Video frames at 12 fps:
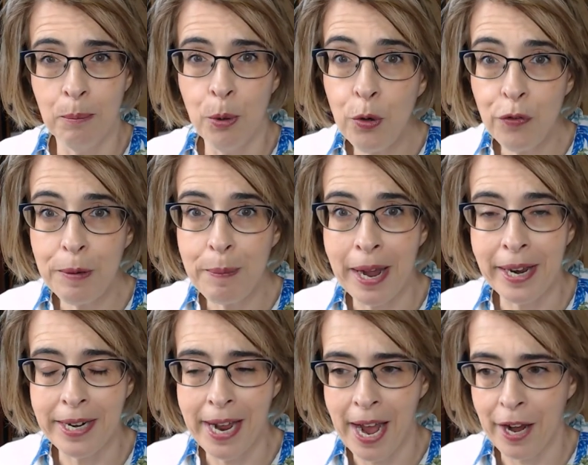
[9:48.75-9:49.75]
movie
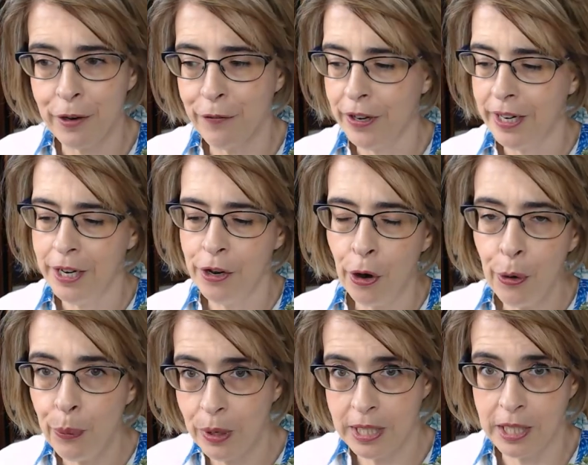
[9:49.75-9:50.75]
made out of it. No
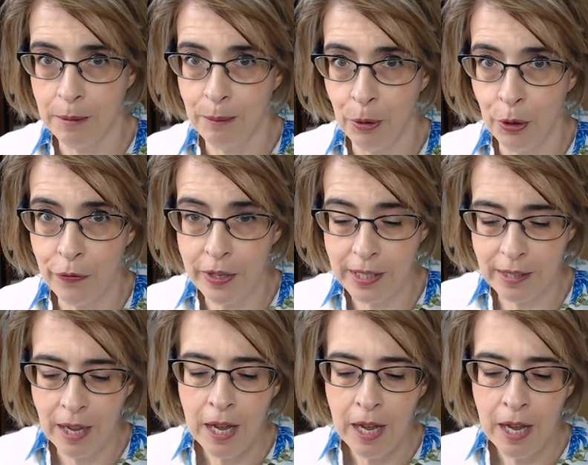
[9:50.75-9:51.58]
recent movies,